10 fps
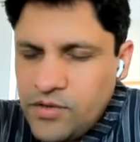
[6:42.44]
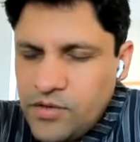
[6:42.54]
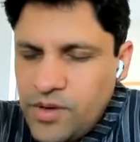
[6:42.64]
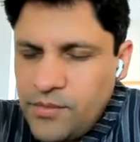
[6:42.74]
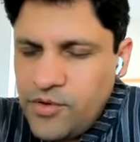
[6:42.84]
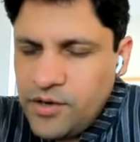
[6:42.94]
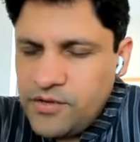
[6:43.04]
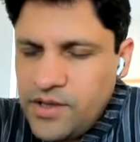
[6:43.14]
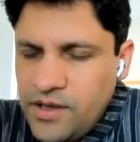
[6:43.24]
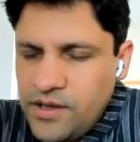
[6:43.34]
So what I'm trying
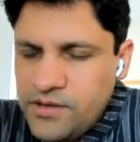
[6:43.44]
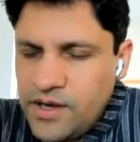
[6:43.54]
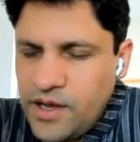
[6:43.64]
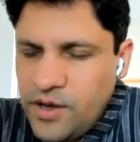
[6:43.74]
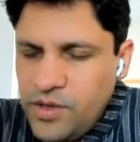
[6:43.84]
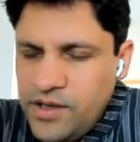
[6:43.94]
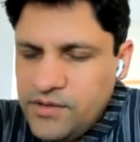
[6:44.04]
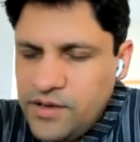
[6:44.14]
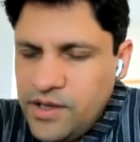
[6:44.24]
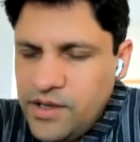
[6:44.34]
to say is that how
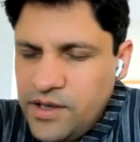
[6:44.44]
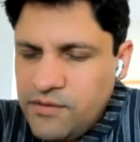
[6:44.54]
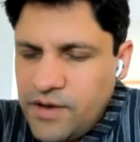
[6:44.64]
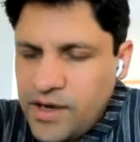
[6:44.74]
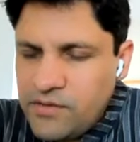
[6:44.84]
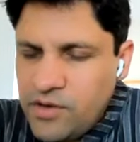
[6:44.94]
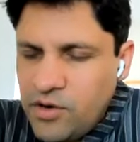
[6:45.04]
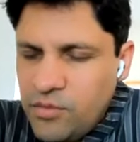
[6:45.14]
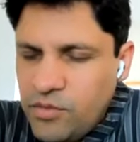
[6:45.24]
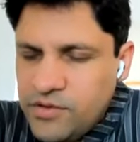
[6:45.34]
easily, in fact, we're
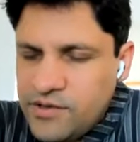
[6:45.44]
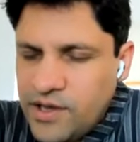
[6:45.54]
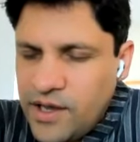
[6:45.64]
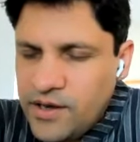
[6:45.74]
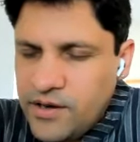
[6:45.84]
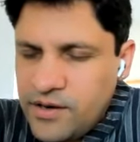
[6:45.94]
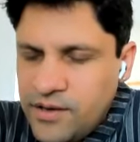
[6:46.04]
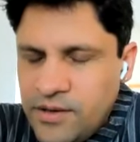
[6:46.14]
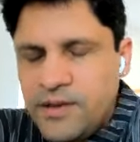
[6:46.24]
almost designed